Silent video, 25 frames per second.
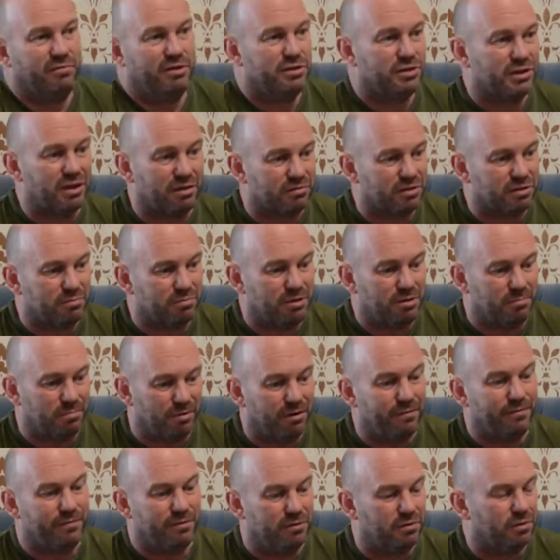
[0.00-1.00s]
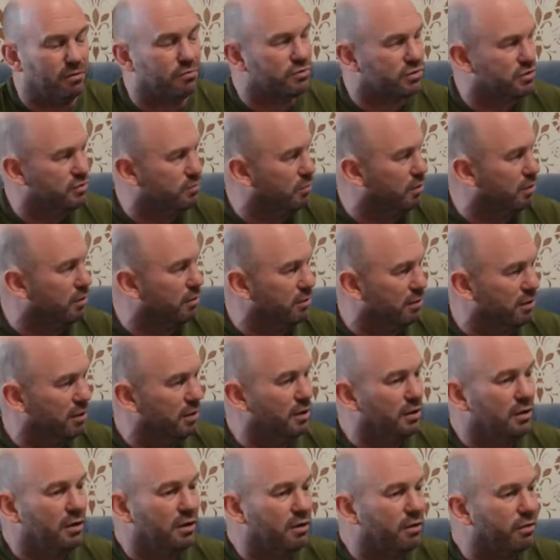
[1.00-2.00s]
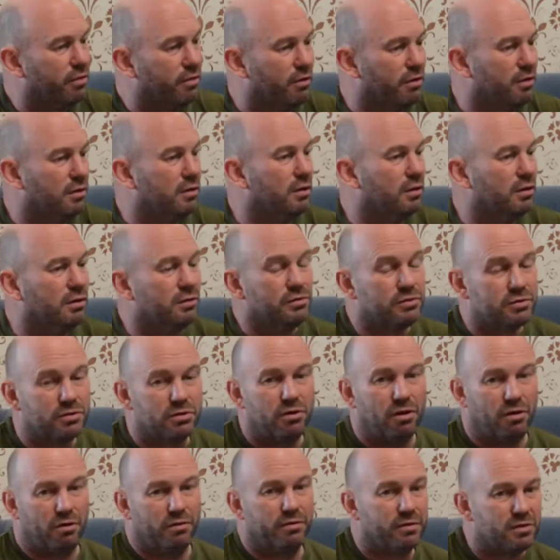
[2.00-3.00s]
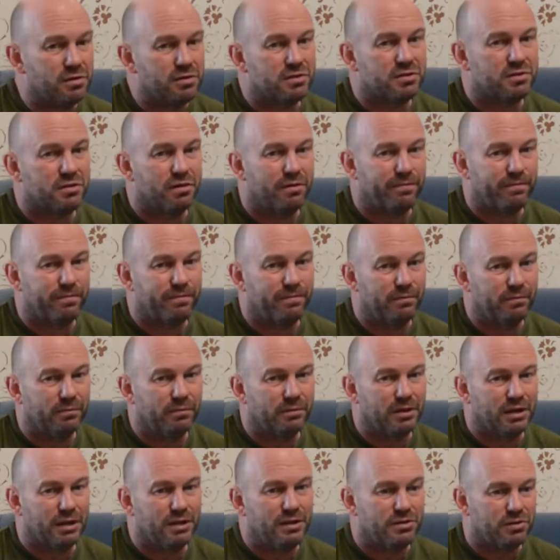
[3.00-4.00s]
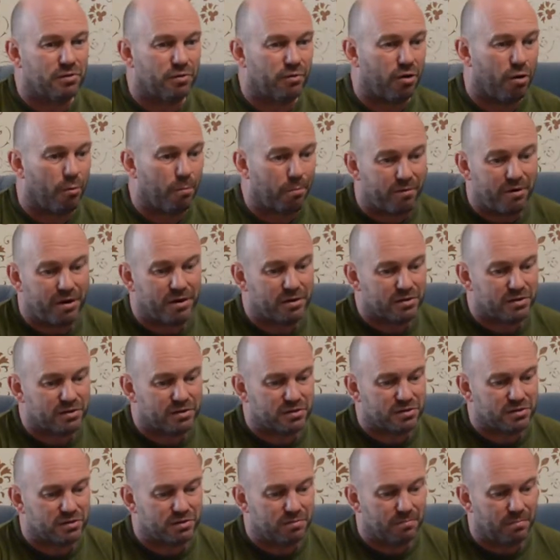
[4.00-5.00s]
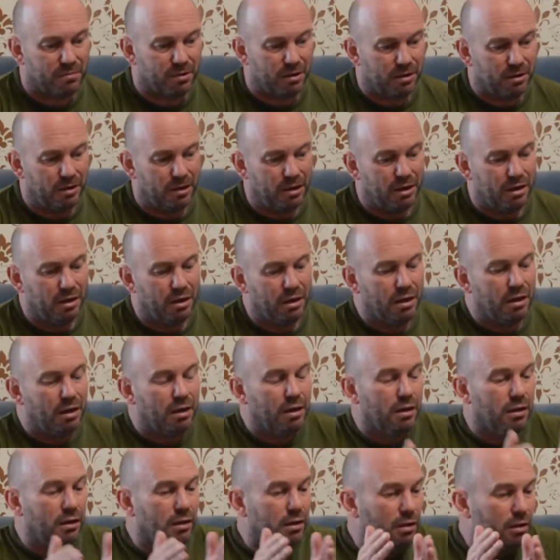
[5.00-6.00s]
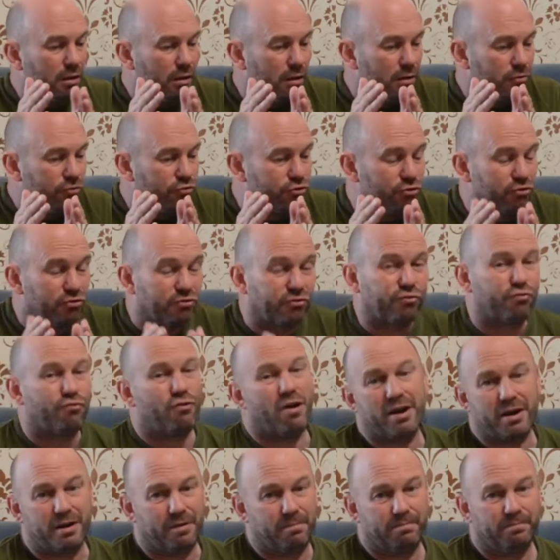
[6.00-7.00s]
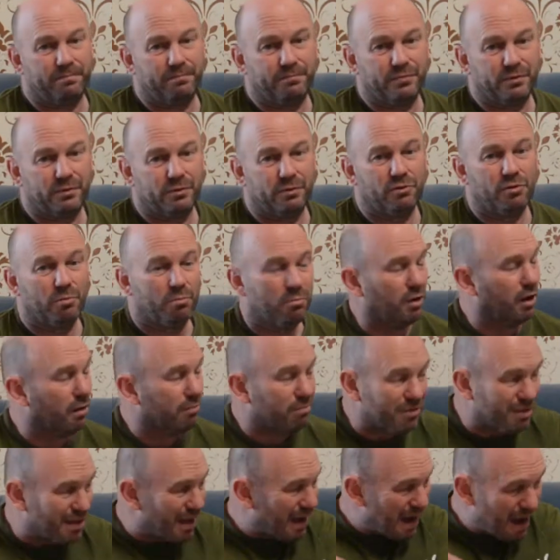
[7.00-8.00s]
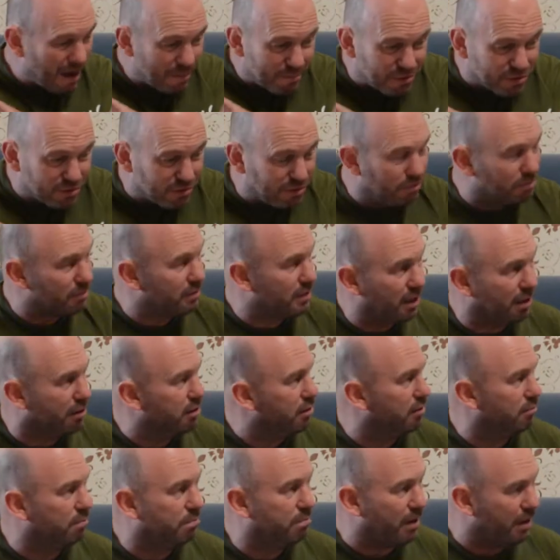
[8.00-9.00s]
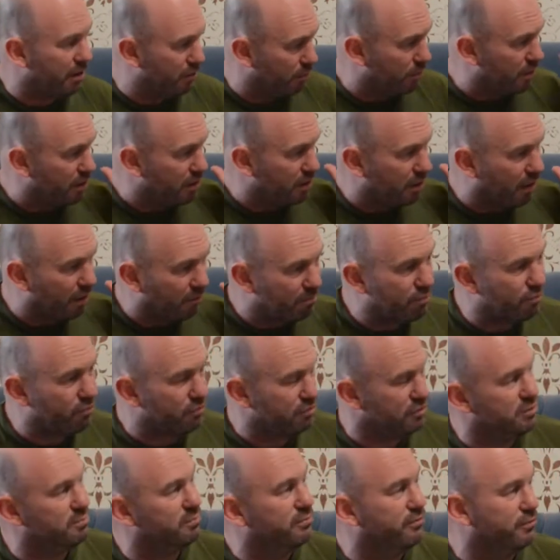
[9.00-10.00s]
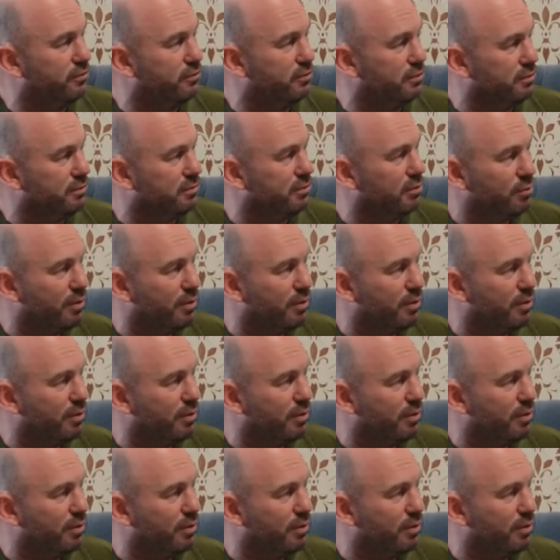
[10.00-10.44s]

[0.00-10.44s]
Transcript: Reach out to me. But if you know someone that has got this stuff, the ketone operating system, just try it. No, I'm absolute. By the way, I brought some for you.